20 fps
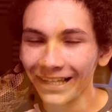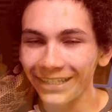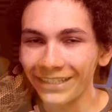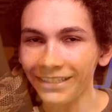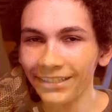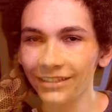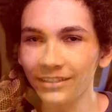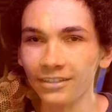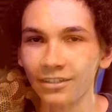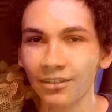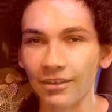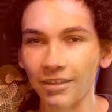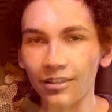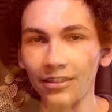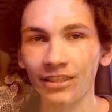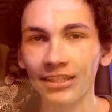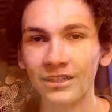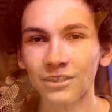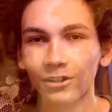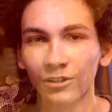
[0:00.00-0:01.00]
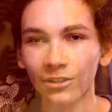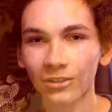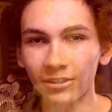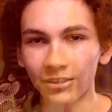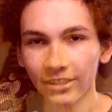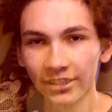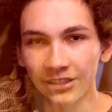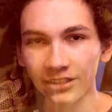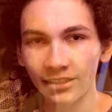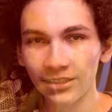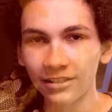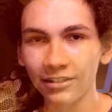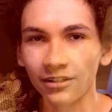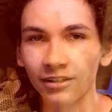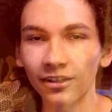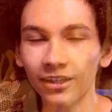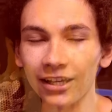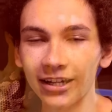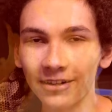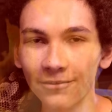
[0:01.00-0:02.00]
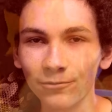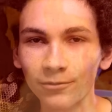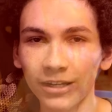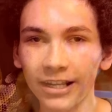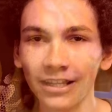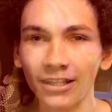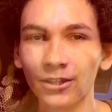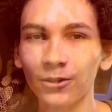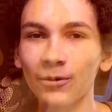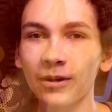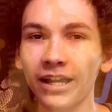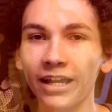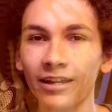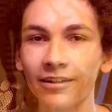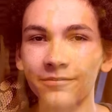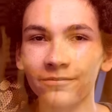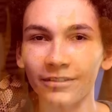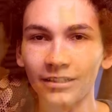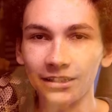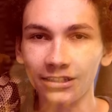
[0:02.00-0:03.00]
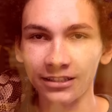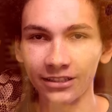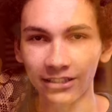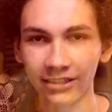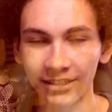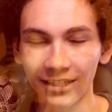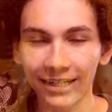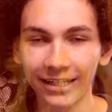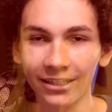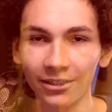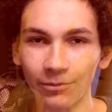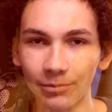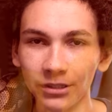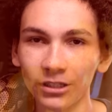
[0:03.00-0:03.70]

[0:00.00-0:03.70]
I'm the, the largest live rat you have in this entire